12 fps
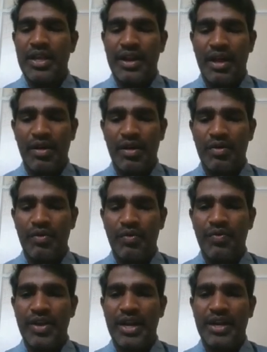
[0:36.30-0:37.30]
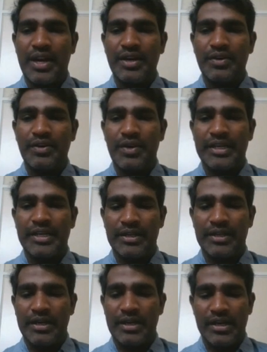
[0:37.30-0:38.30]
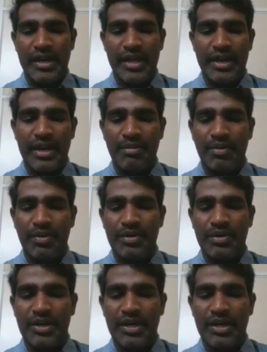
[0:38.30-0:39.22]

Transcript: Now we are trying to learn about